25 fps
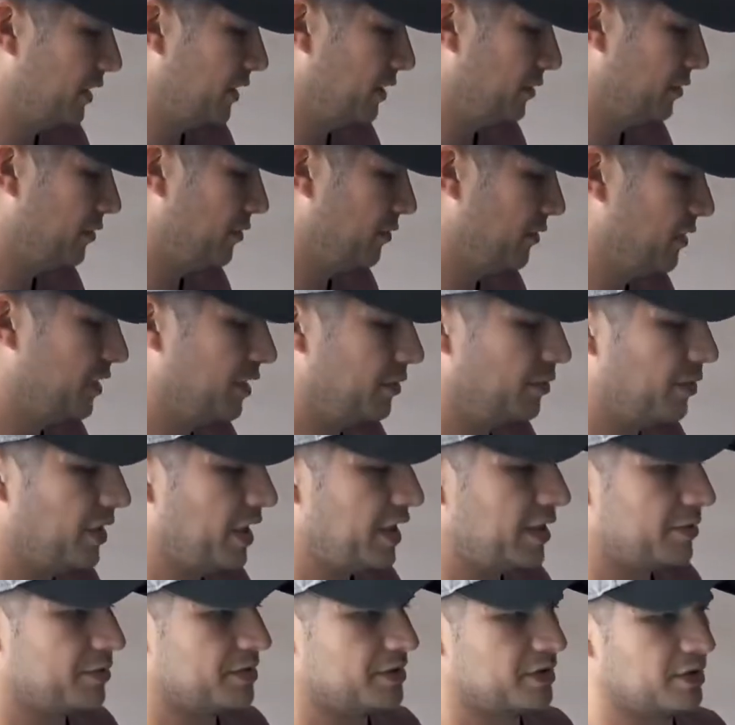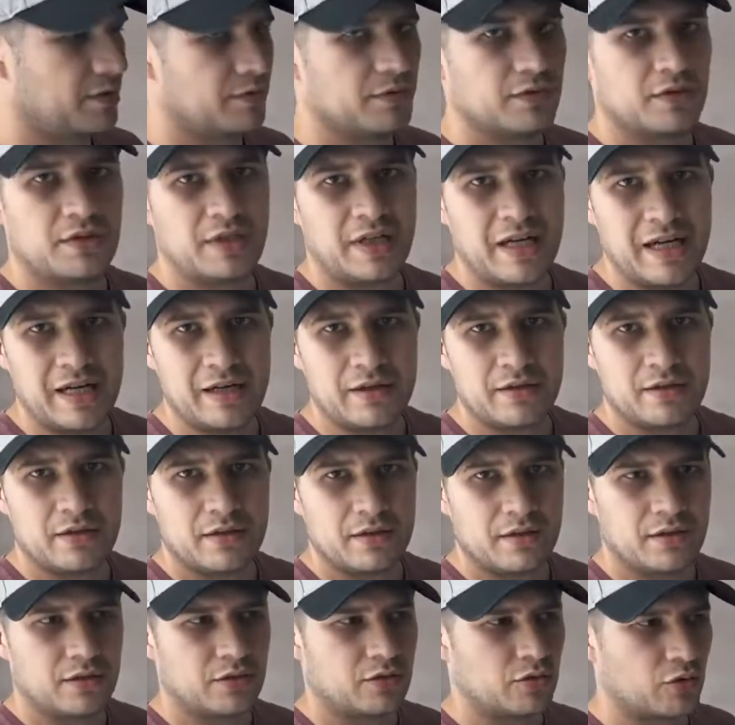so we can get away without the hammer
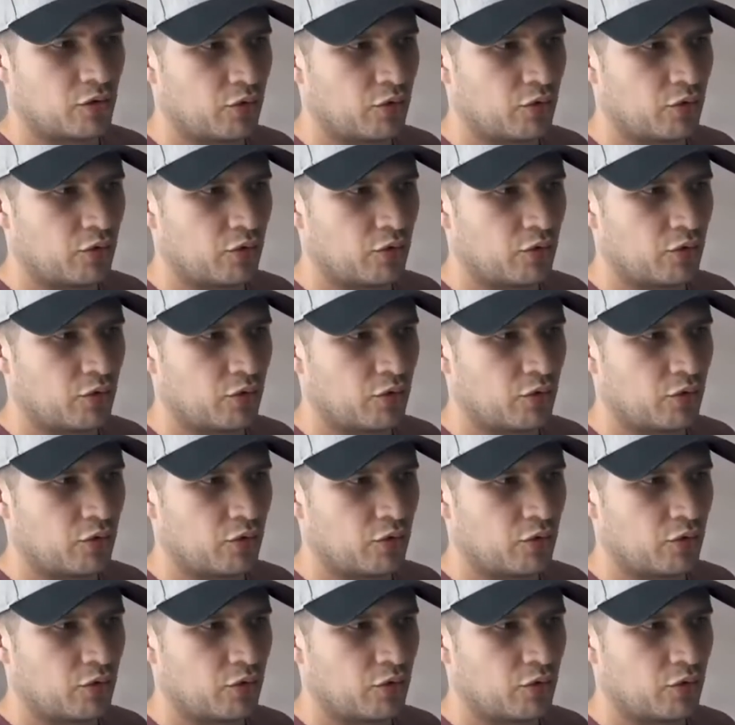action.